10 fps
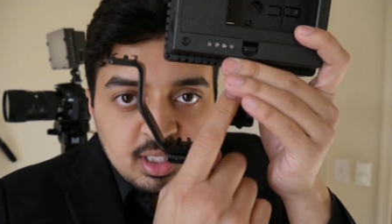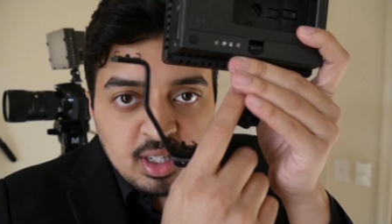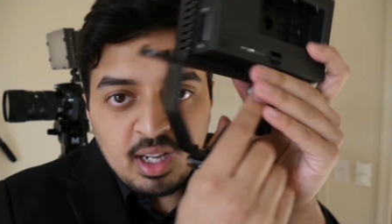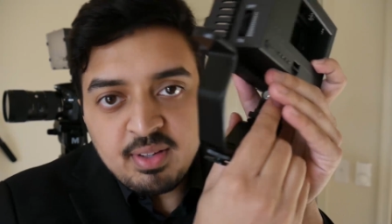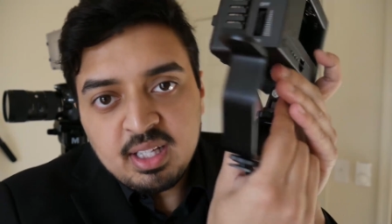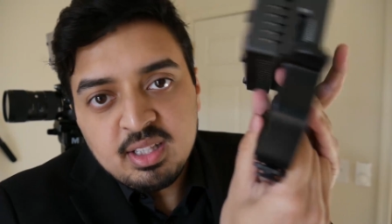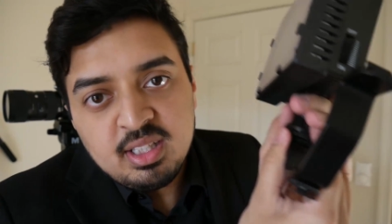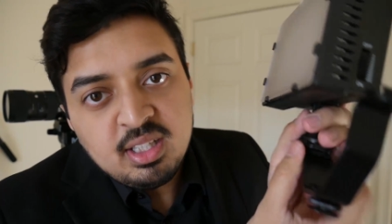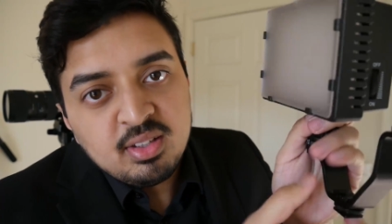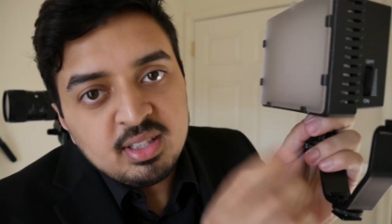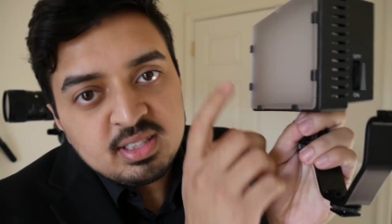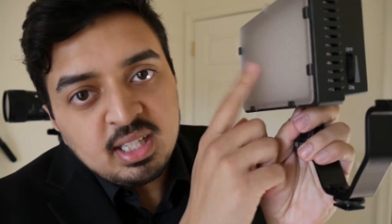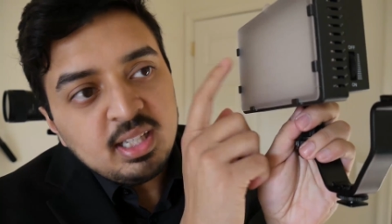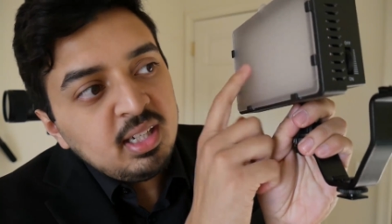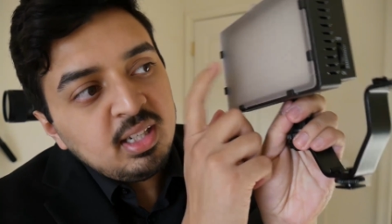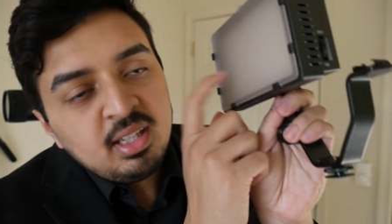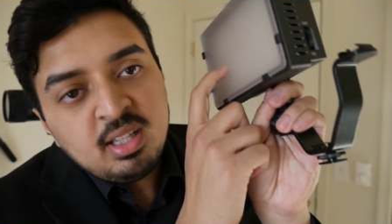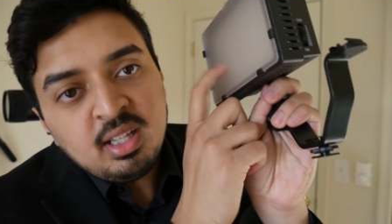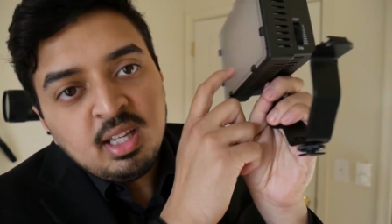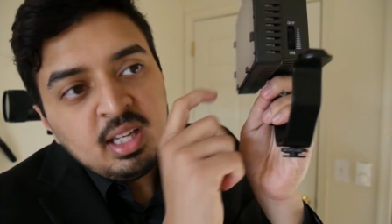Here I have an LED on this side,
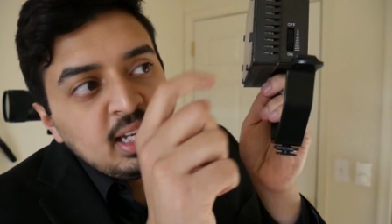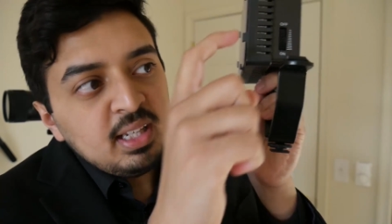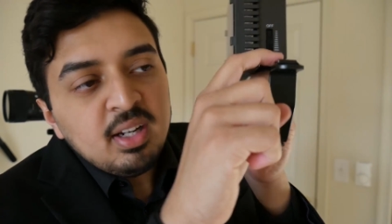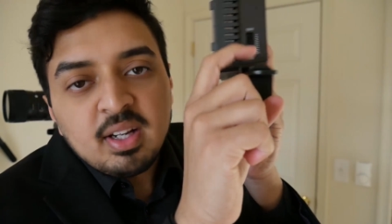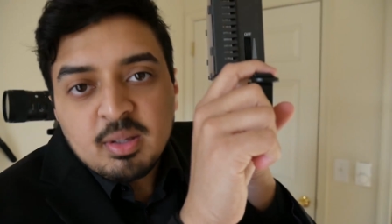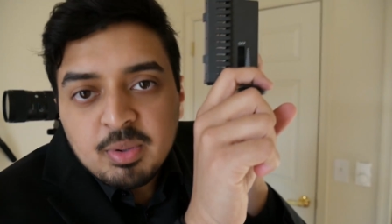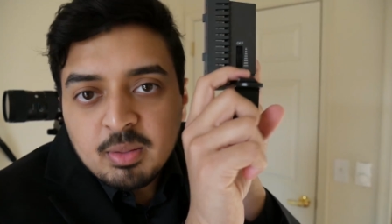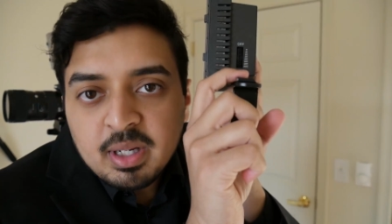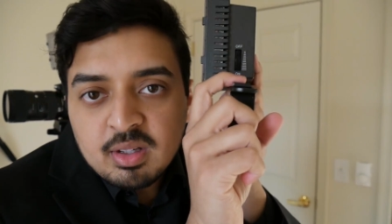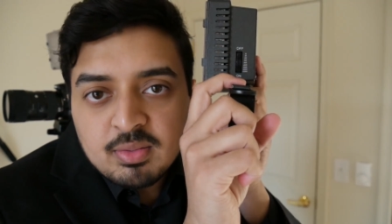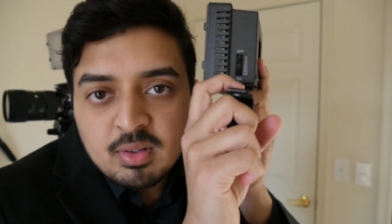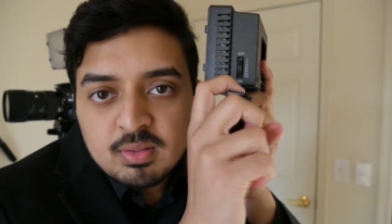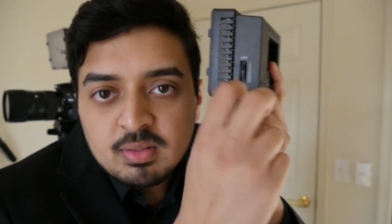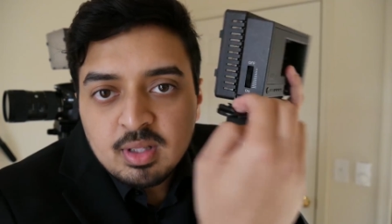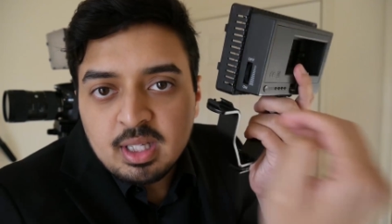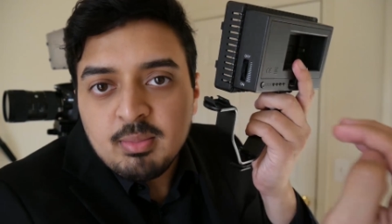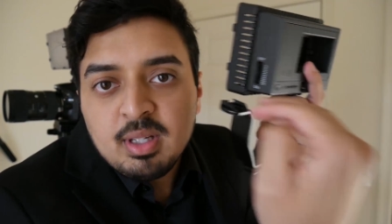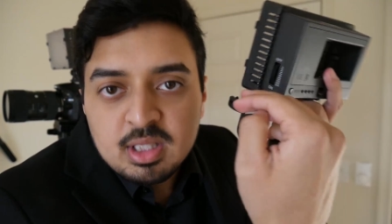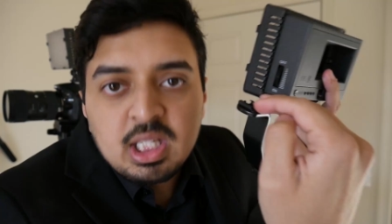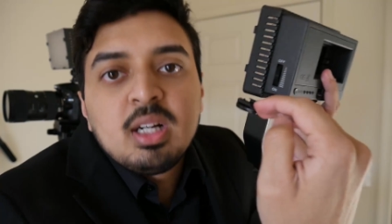and here I can put a microphone, like
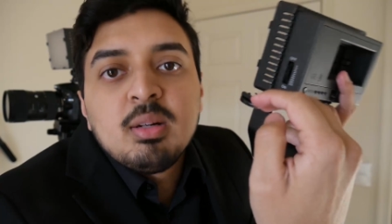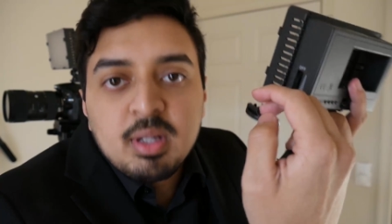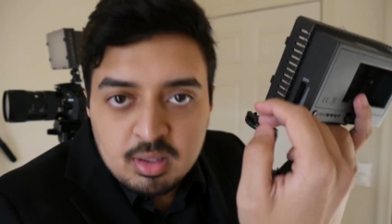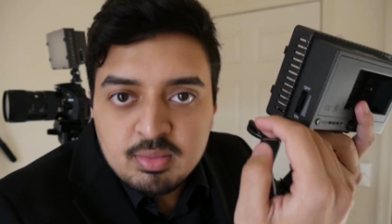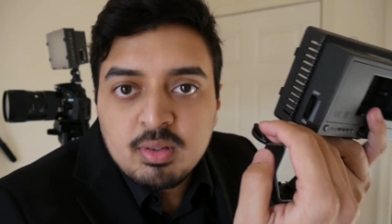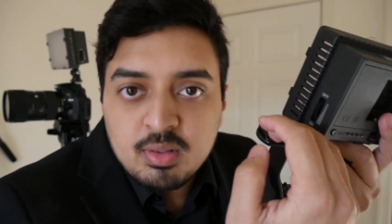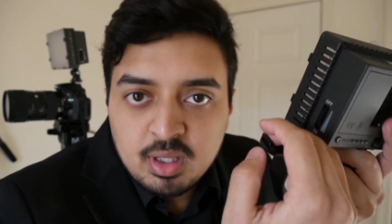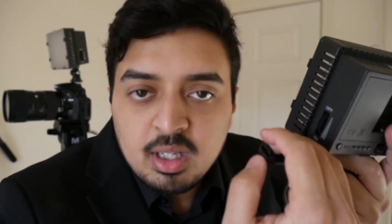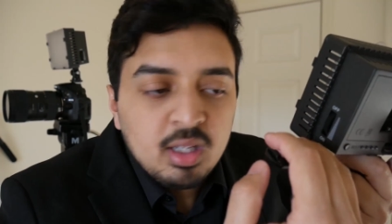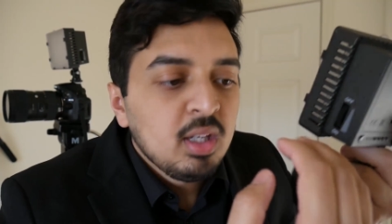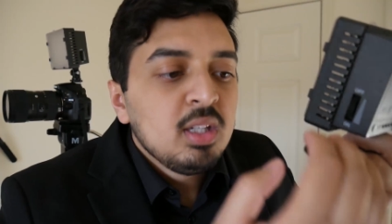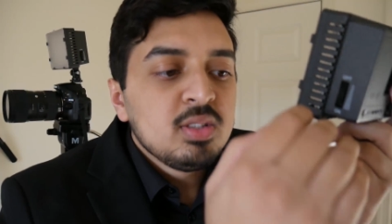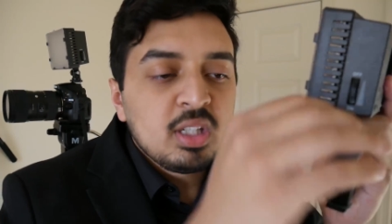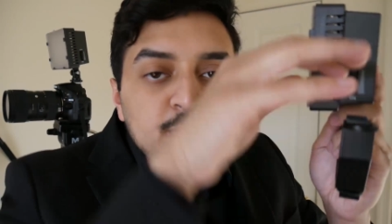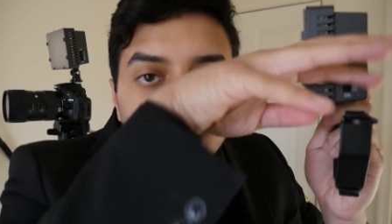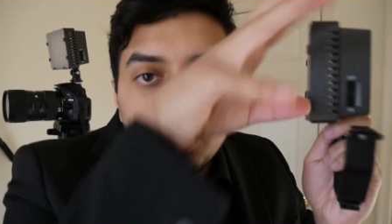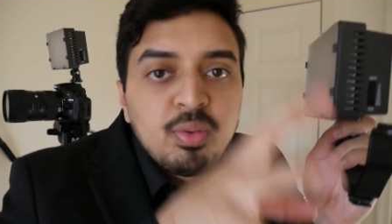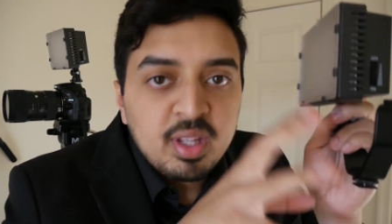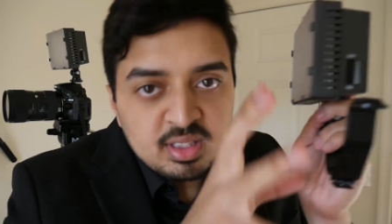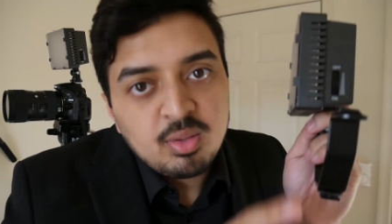a shotgun microphone, okay? So I can put two
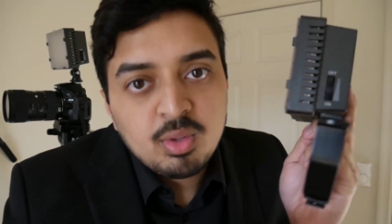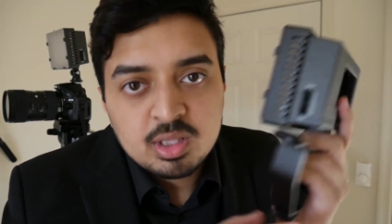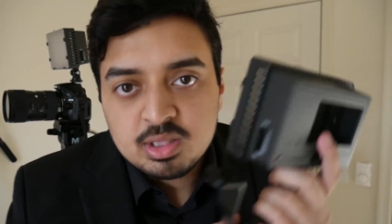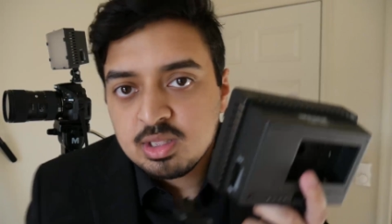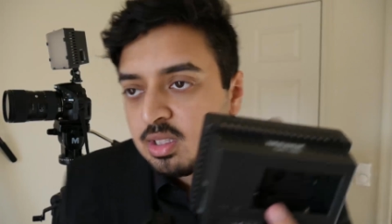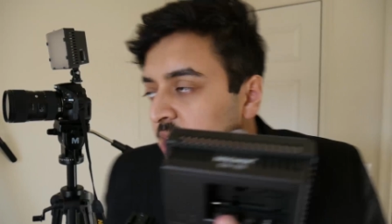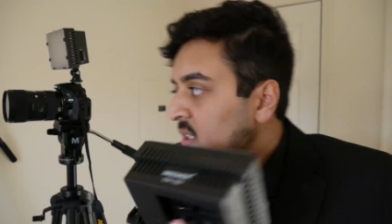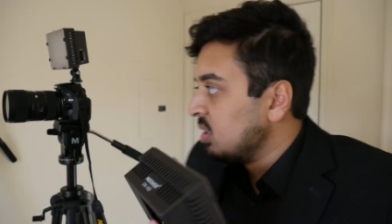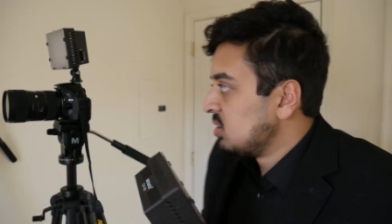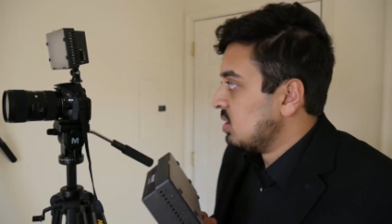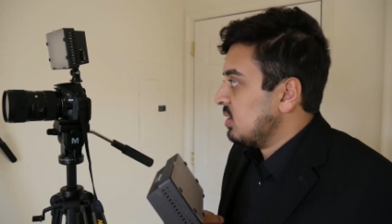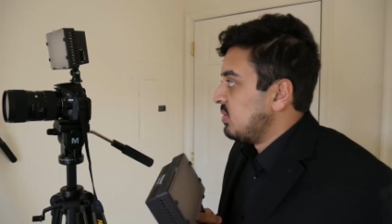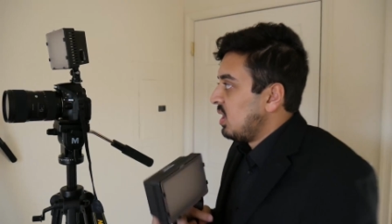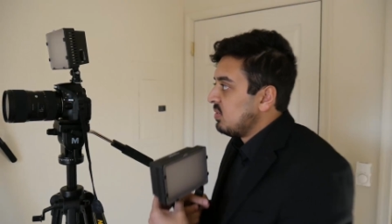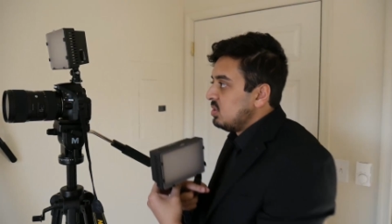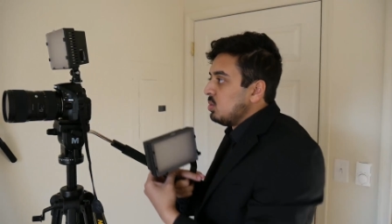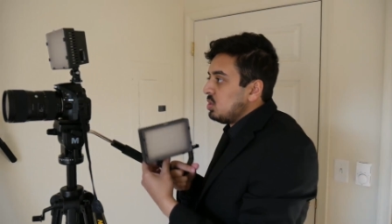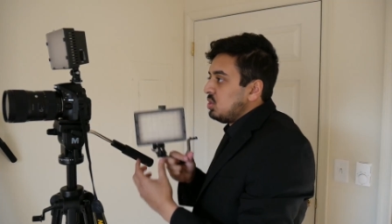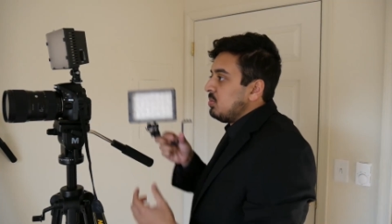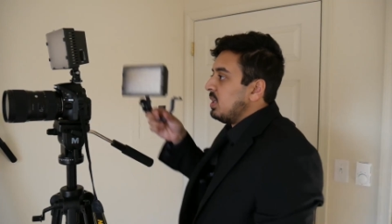things at once. So if you have a
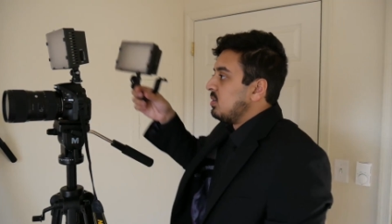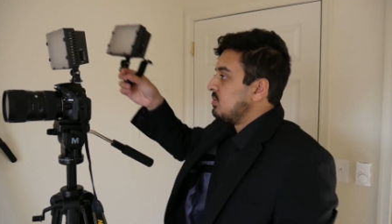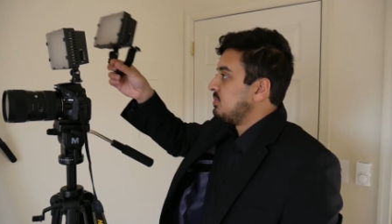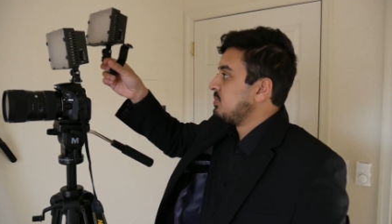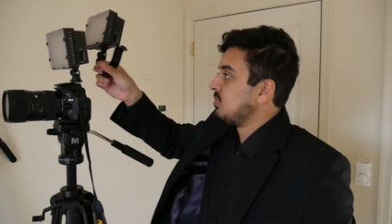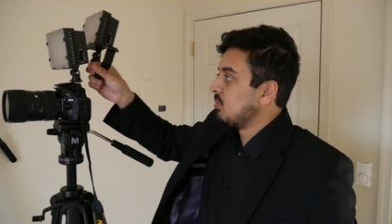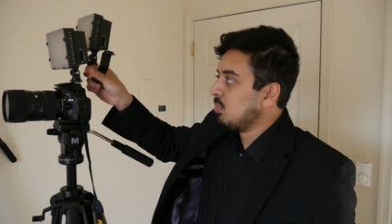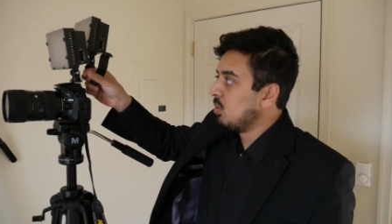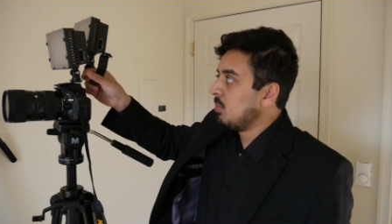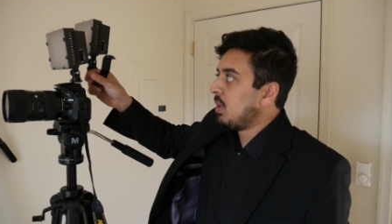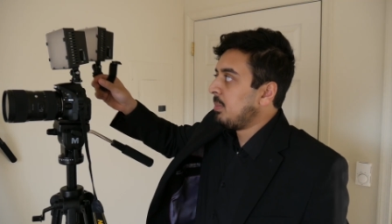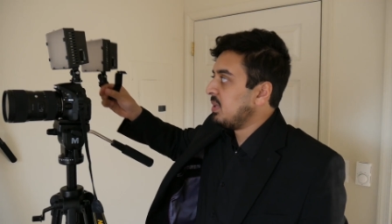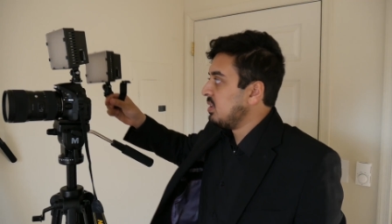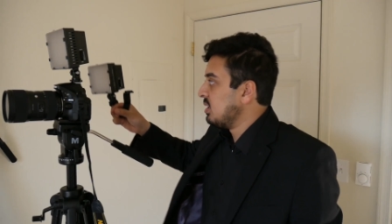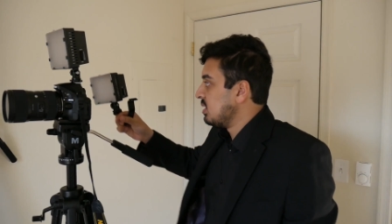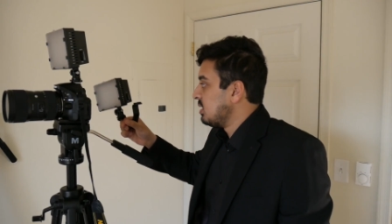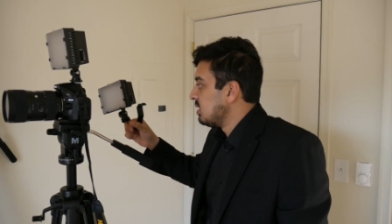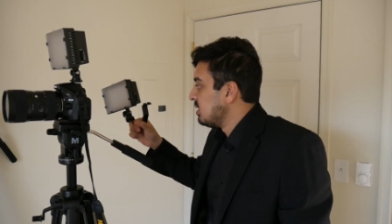dual shoe mount, boom, pop it in there.